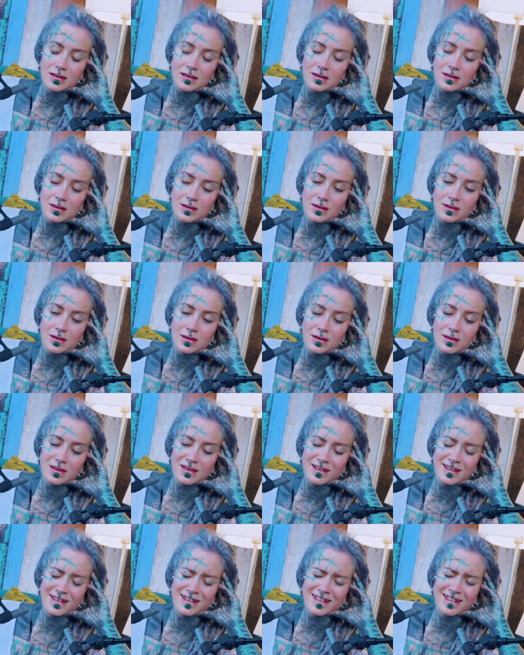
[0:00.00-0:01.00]

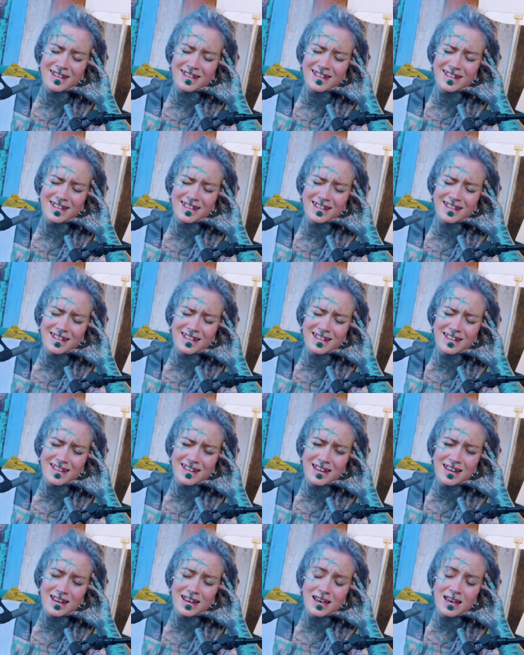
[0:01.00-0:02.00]

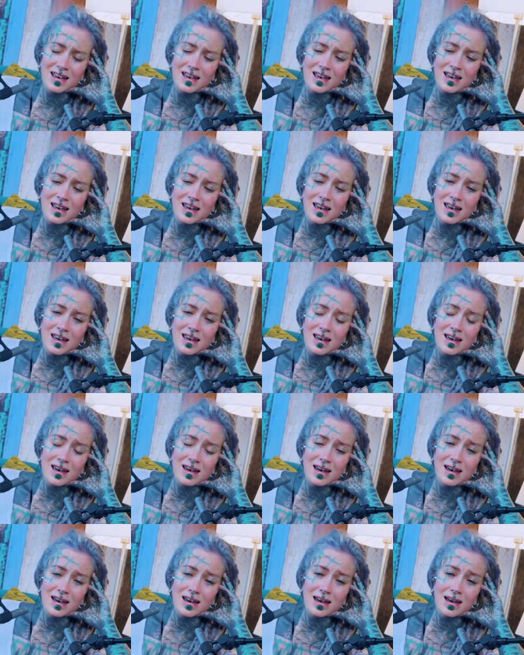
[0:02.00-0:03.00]

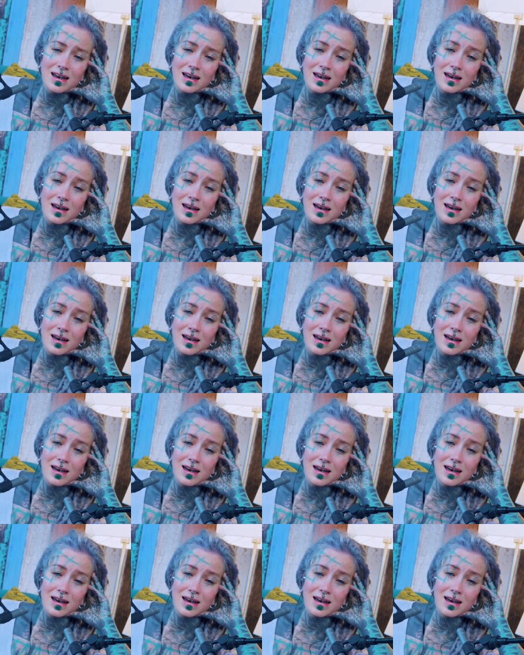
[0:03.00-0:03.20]
No one is speaking in this clip.